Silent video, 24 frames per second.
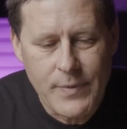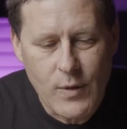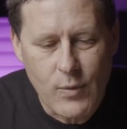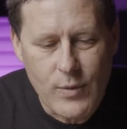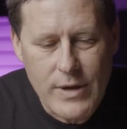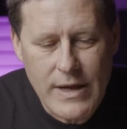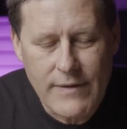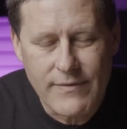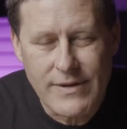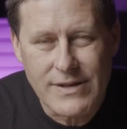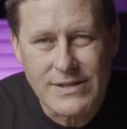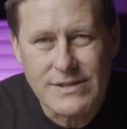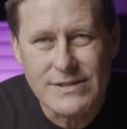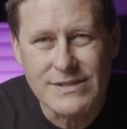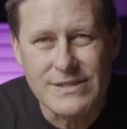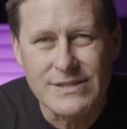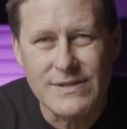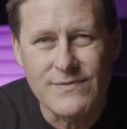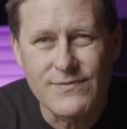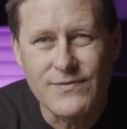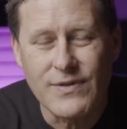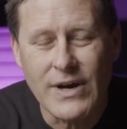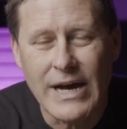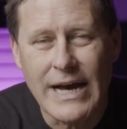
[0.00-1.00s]
we have this
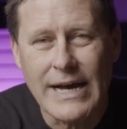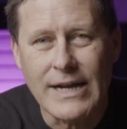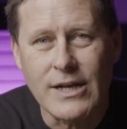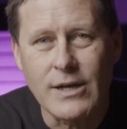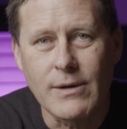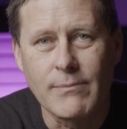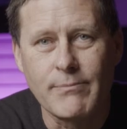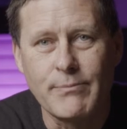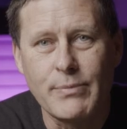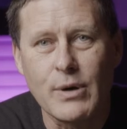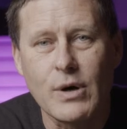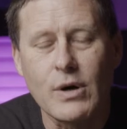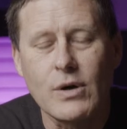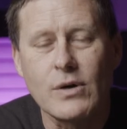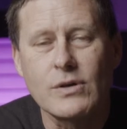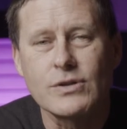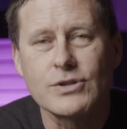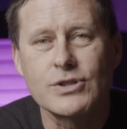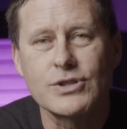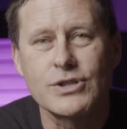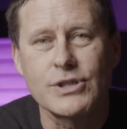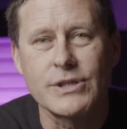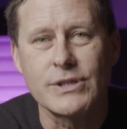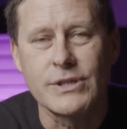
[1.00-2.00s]
divine
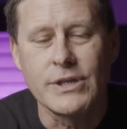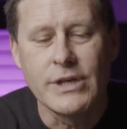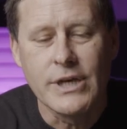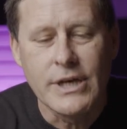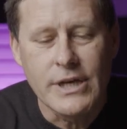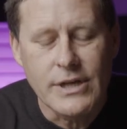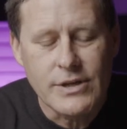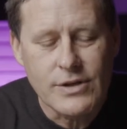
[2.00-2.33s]
compulsion